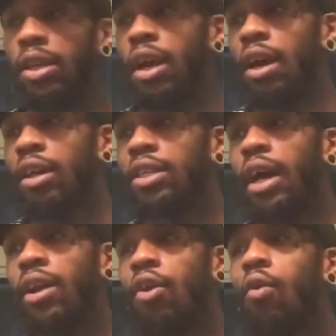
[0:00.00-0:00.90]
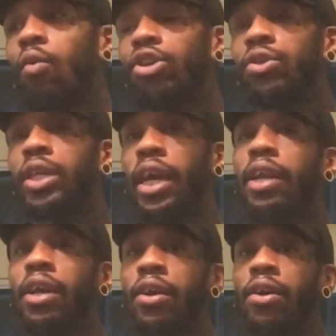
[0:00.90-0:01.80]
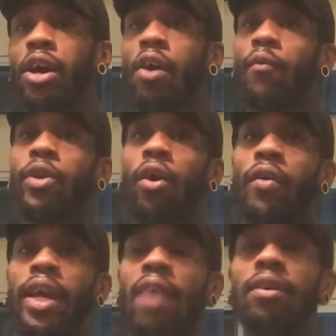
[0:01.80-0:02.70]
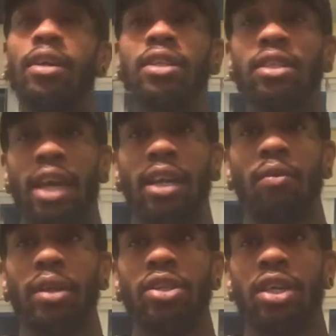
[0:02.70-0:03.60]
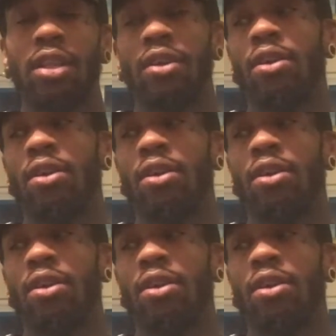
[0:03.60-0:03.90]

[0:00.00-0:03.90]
Because I know once you get here, we already have an understanding with each other.